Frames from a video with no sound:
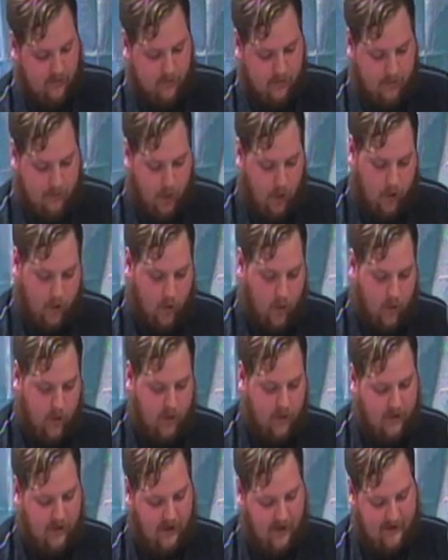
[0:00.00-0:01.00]
motor
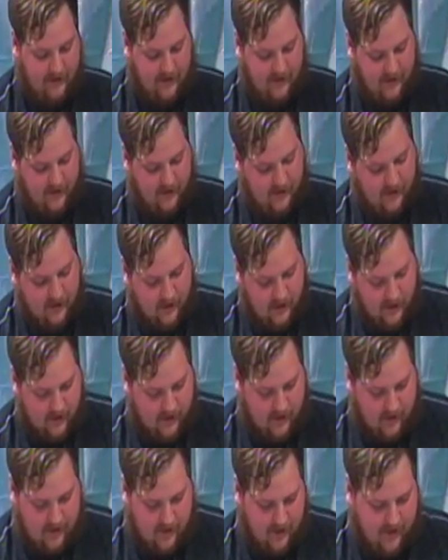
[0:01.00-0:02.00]
oil, has a
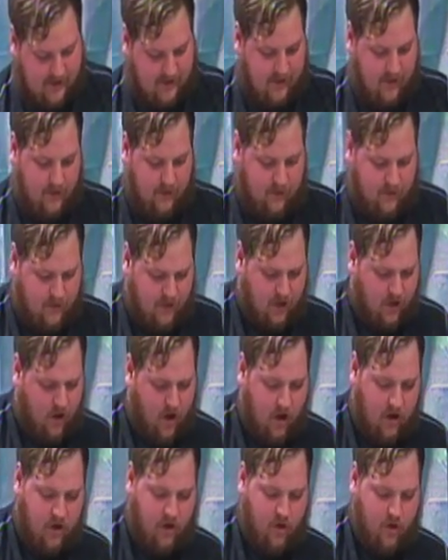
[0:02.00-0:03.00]
nice little
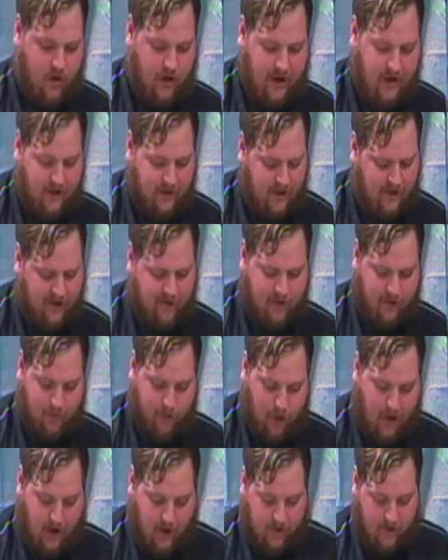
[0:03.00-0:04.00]
dark green, even a
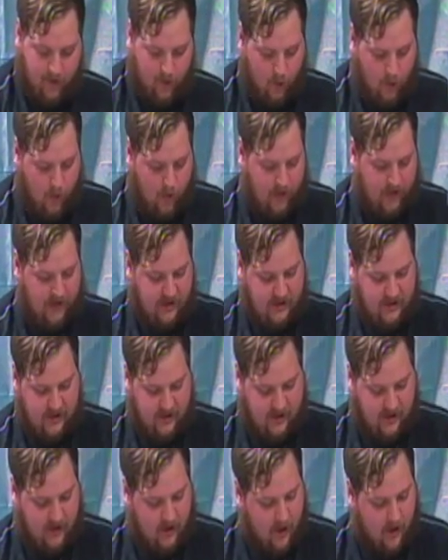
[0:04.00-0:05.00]
brown and orange
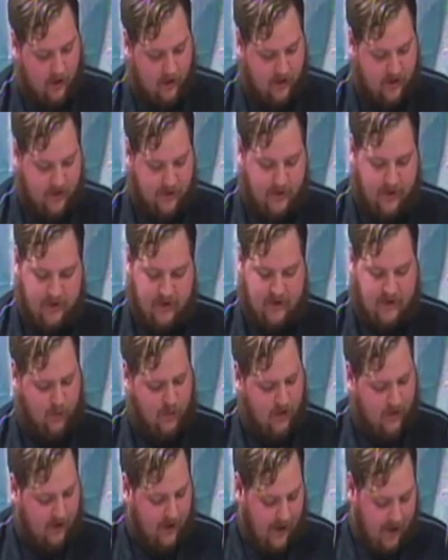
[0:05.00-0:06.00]
color to it. It's a
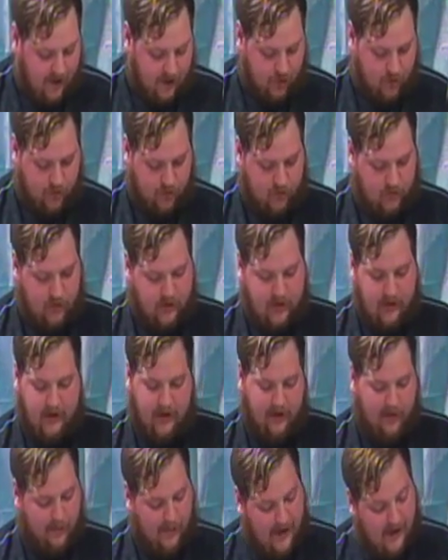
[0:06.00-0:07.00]
real natural,
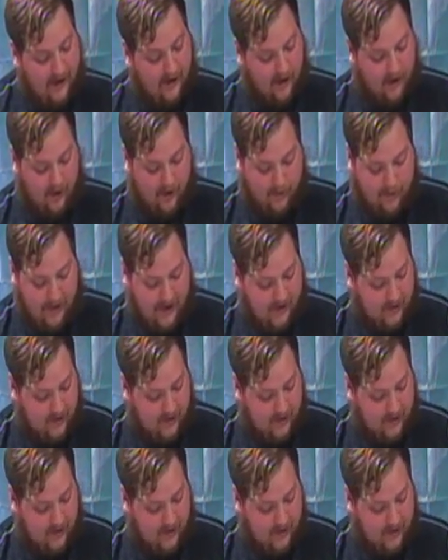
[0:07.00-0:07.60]
and the bass